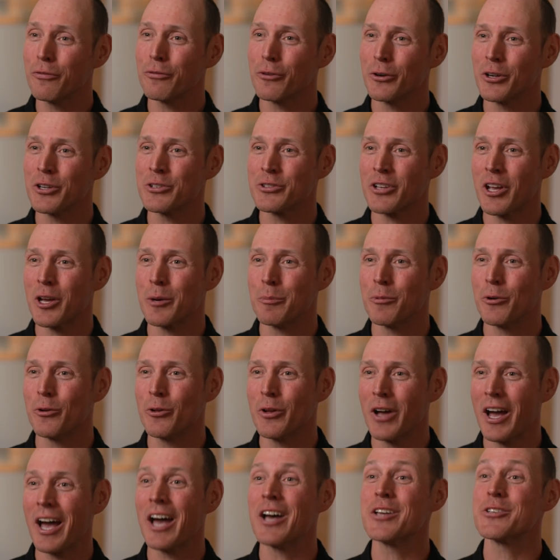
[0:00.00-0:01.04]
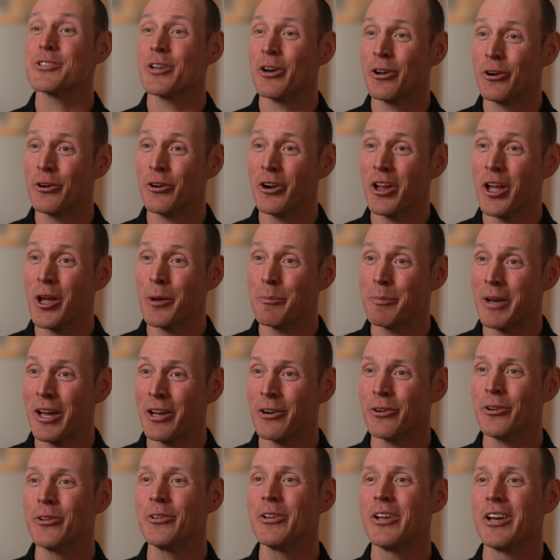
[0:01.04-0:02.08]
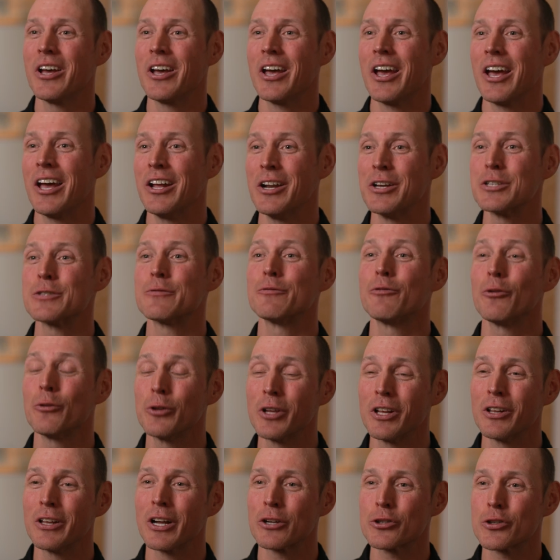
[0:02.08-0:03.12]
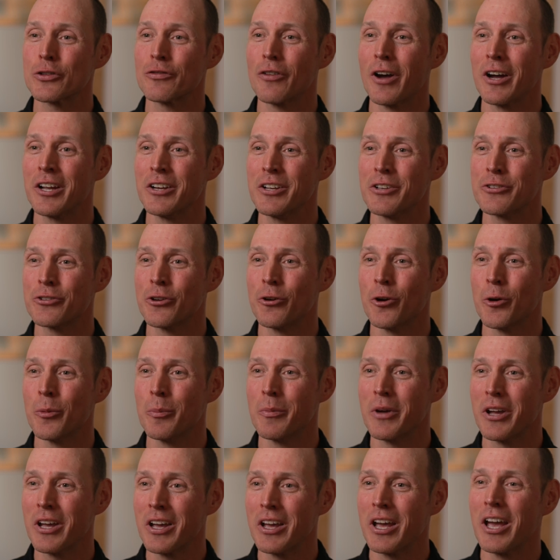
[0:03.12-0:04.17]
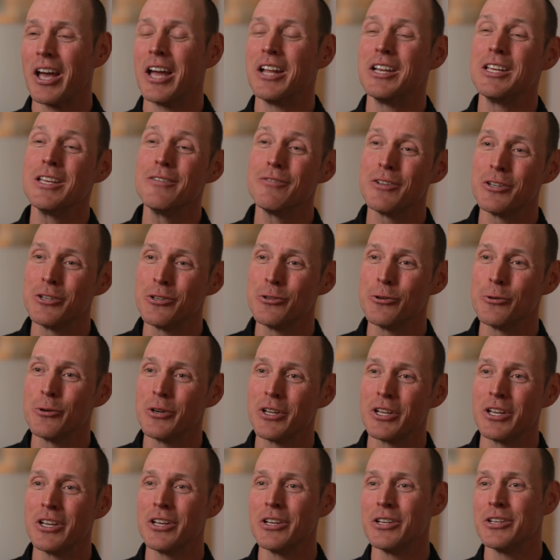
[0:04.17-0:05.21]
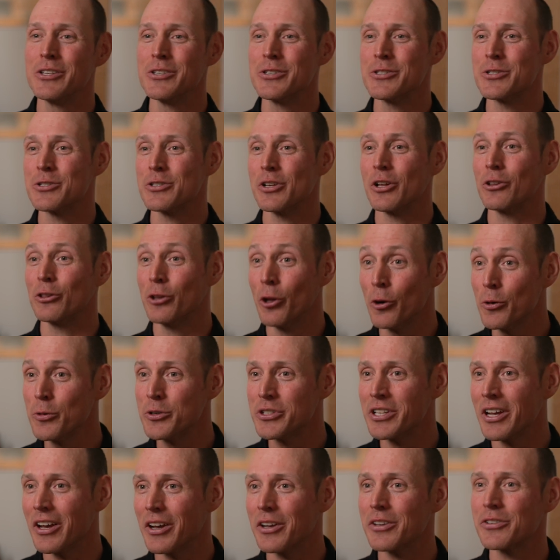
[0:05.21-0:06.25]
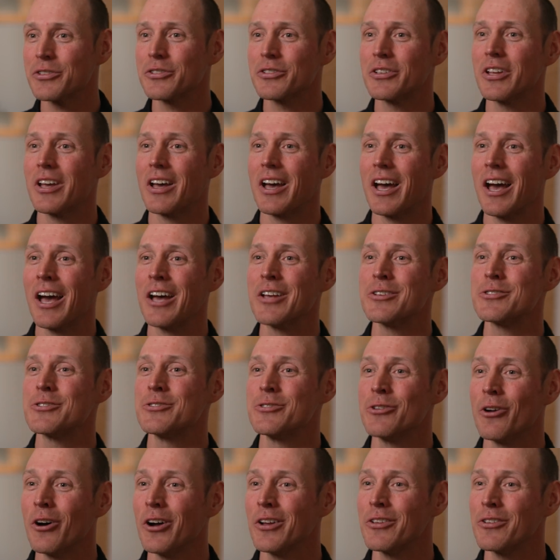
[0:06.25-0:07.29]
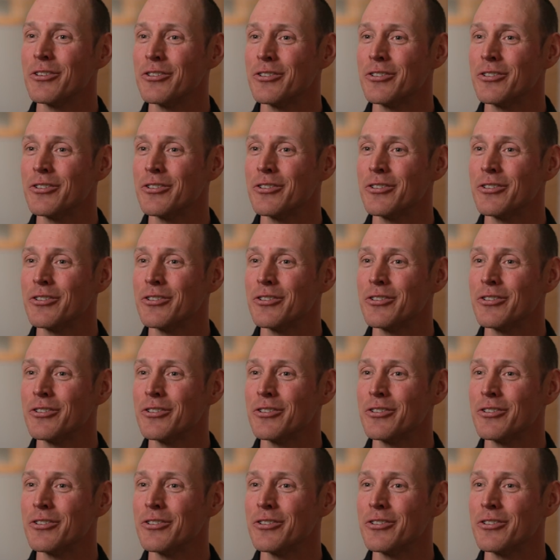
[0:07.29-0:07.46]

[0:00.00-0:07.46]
for example, has a 100 amp panel and has fully electrified his home. And even doing his load test has not